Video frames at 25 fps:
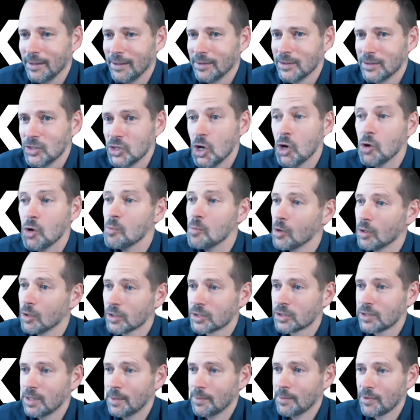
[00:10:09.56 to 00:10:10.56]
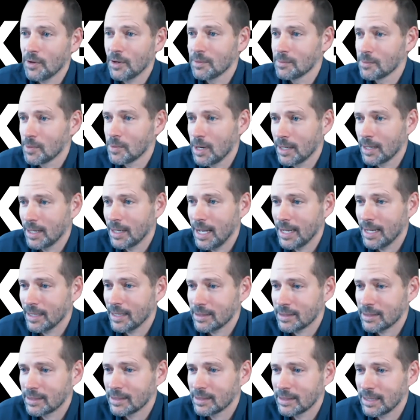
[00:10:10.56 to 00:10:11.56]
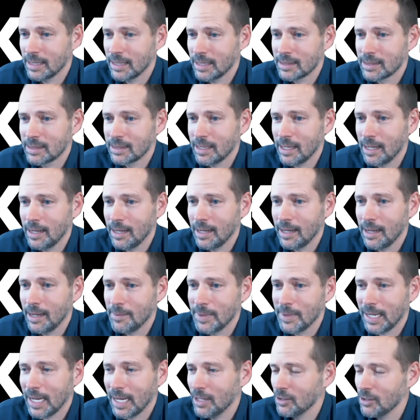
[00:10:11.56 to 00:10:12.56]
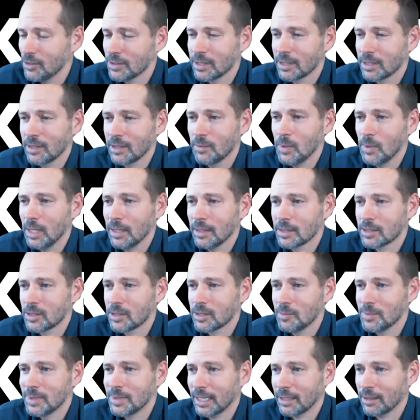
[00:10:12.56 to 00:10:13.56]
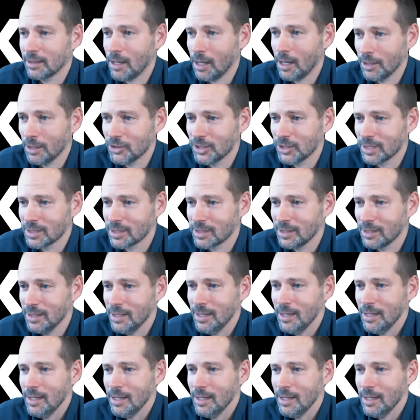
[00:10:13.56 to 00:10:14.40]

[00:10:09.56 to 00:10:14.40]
no more strep throat and bronchitis since I began using the Wellness Home technologies.